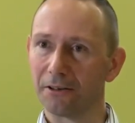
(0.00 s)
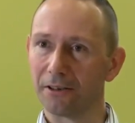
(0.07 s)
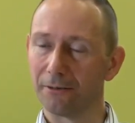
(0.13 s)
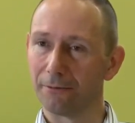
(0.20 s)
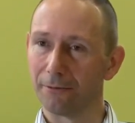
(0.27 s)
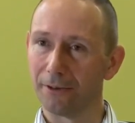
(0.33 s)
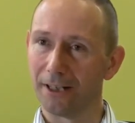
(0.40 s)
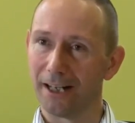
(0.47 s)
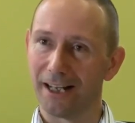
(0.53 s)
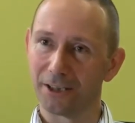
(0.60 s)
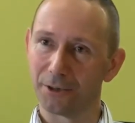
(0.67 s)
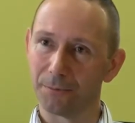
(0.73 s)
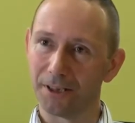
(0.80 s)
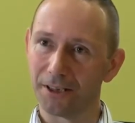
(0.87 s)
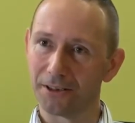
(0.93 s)
different
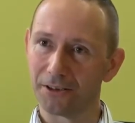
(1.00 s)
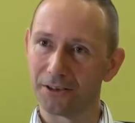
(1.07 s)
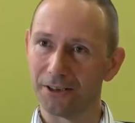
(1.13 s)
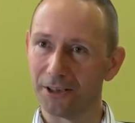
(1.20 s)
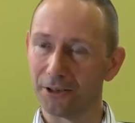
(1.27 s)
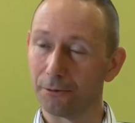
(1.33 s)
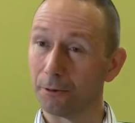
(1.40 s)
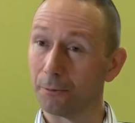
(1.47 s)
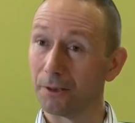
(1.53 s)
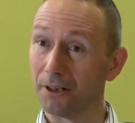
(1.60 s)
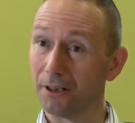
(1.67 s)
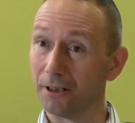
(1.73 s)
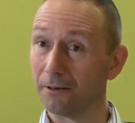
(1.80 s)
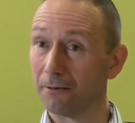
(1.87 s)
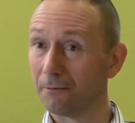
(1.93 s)
aspects need to
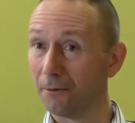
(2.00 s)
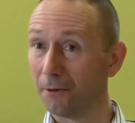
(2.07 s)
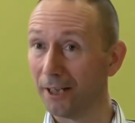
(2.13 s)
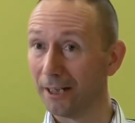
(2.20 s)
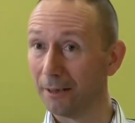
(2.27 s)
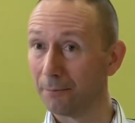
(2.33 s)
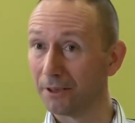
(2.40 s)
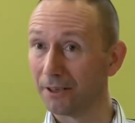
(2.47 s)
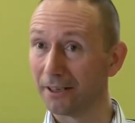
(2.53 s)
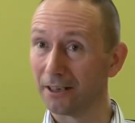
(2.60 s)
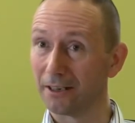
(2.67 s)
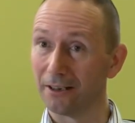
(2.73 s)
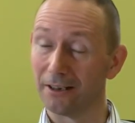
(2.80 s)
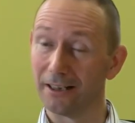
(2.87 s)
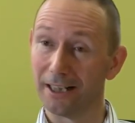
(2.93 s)
apply for their
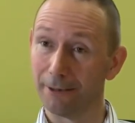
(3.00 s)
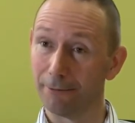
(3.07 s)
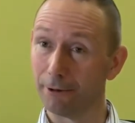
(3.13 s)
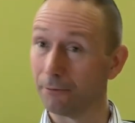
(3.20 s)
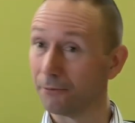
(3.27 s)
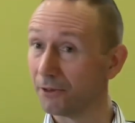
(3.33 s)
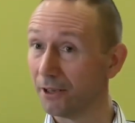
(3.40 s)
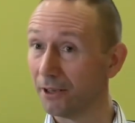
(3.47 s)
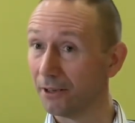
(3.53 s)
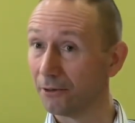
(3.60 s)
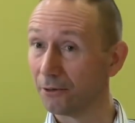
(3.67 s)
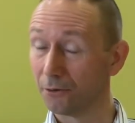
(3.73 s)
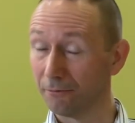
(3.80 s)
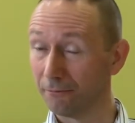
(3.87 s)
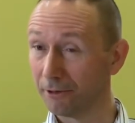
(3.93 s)
particular area of
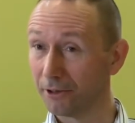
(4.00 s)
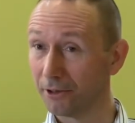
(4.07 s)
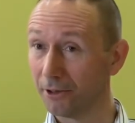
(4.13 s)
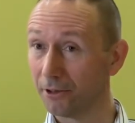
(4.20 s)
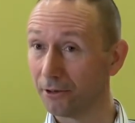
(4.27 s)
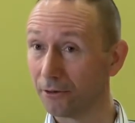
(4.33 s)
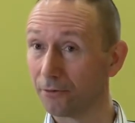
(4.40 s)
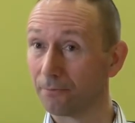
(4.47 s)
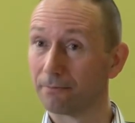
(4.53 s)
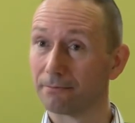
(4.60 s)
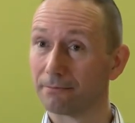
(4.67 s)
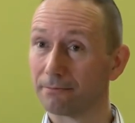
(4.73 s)
science and research.